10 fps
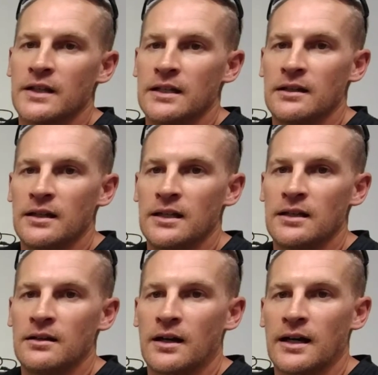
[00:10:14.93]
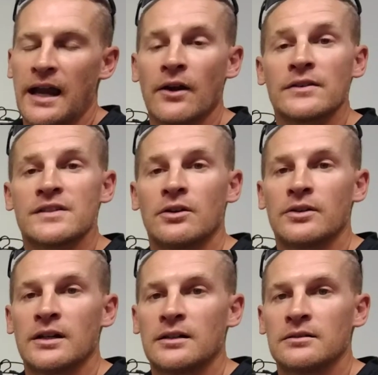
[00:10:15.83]
And in
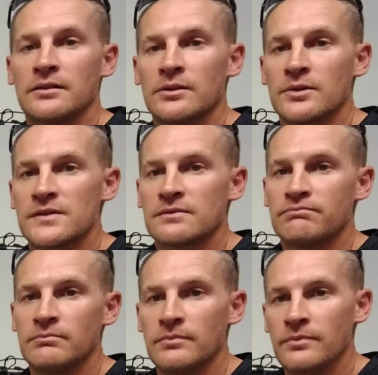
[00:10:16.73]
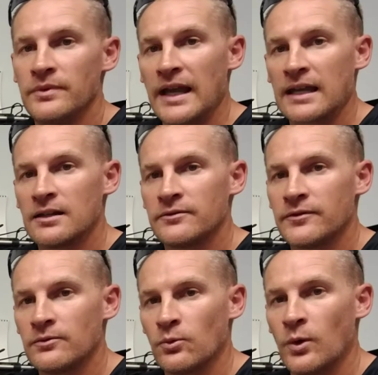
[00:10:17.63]
Arizona, there was
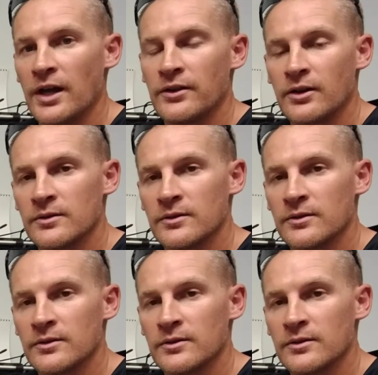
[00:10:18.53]
negative weather.